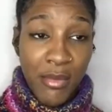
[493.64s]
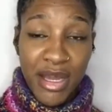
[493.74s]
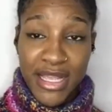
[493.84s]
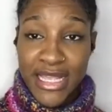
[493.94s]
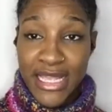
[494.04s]

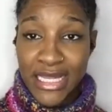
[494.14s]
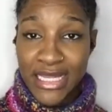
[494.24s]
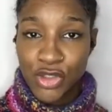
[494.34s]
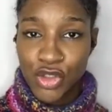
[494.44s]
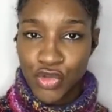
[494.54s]
my hair
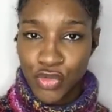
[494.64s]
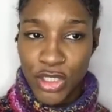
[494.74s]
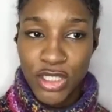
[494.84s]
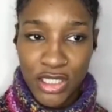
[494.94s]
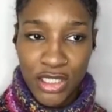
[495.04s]
gets
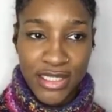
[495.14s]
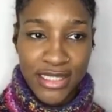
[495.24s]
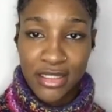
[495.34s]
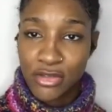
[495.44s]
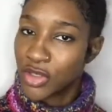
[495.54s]
stronger,
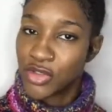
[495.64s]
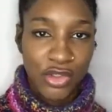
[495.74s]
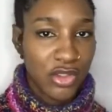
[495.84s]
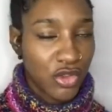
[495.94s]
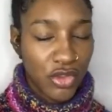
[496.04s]
it grows
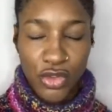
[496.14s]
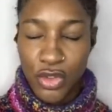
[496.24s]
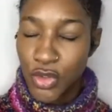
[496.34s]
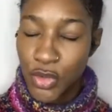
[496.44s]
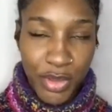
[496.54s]

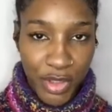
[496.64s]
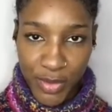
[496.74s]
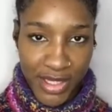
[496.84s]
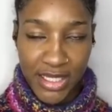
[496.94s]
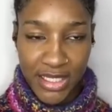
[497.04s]
super
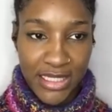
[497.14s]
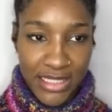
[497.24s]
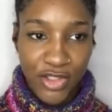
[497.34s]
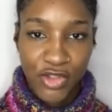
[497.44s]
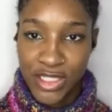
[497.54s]
quick.
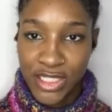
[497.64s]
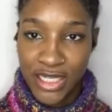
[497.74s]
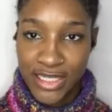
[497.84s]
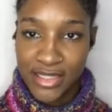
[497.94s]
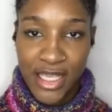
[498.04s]
Literally,
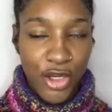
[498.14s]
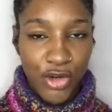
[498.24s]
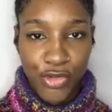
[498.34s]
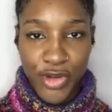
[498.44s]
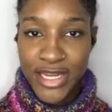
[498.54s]
guys,
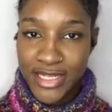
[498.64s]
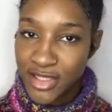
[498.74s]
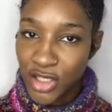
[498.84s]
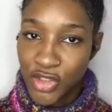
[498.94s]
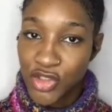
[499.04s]

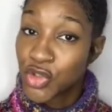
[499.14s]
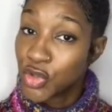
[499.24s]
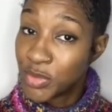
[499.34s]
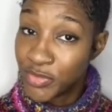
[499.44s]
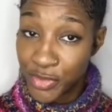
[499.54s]
greens are
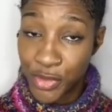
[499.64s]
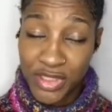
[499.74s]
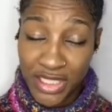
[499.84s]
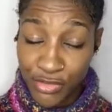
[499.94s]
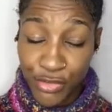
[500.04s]

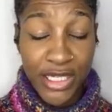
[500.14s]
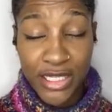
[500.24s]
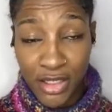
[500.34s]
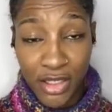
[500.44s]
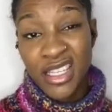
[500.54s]
superfoods, they
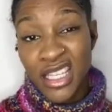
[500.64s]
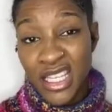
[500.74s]
really are.